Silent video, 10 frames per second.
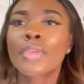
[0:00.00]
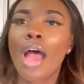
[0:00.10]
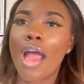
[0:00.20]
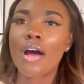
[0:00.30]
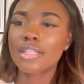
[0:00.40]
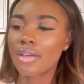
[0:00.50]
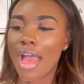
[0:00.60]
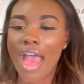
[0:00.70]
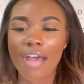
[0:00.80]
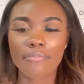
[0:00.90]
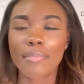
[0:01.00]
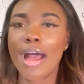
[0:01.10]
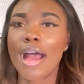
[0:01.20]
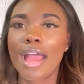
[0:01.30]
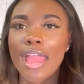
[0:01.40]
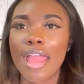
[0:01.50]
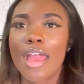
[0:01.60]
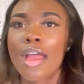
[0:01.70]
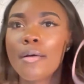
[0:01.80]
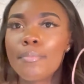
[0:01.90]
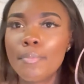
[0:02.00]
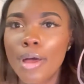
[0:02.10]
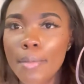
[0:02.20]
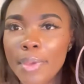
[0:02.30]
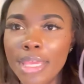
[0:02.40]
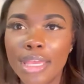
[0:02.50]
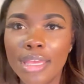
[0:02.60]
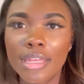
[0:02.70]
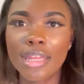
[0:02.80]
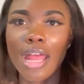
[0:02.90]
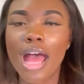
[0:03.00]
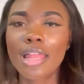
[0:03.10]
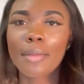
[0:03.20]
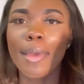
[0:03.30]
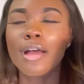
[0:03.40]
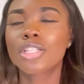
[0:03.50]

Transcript: I also have my pen and highlighter pouch.